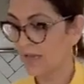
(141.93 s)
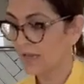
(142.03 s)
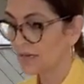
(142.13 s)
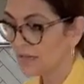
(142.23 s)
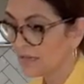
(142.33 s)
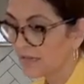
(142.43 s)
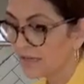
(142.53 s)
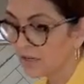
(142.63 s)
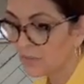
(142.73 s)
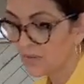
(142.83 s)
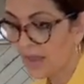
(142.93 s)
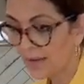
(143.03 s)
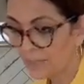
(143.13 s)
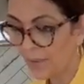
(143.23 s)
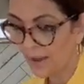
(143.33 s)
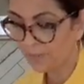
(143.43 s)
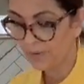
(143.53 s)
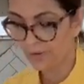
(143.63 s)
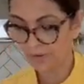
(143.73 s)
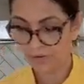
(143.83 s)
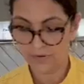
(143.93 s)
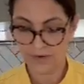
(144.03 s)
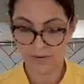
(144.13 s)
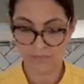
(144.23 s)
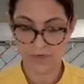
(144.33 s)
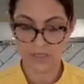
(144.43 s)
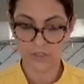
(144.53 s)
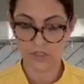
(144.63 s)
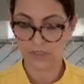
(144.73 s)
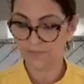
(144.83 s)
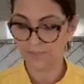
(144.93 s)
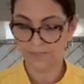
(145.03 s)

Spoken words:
and a little black pepper, not much,